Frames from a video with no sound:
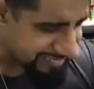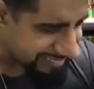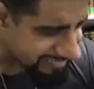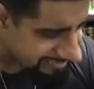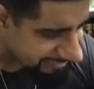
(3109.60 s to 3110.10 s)

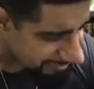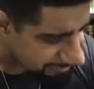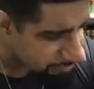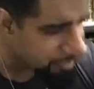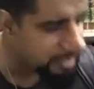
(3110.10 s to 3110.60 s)
you see,
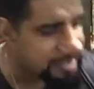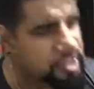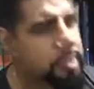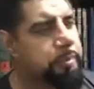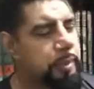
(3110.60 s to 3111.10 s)

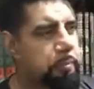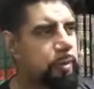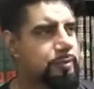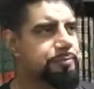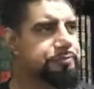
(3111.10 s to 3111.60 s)
religion
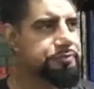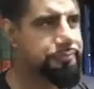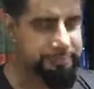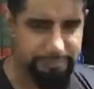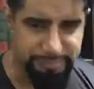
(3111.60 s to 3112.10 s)
people,
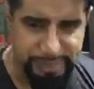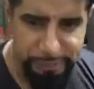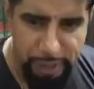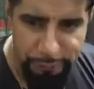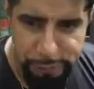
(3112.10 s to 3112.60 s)

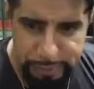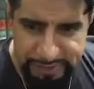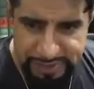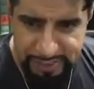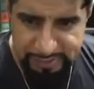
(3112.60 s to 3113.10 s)
you have to
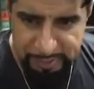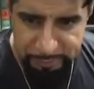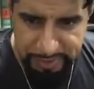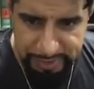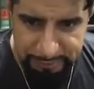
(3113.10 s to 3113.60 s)
understand
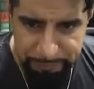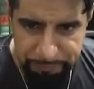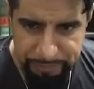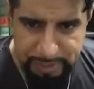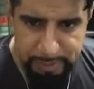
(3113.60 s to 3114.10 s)
something.
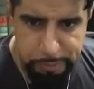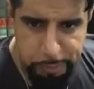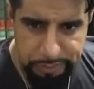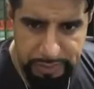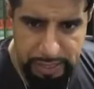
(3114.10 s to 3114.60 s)

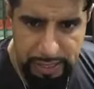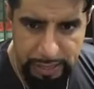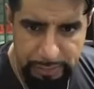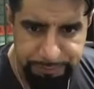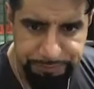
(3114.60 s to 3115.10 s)
Uh,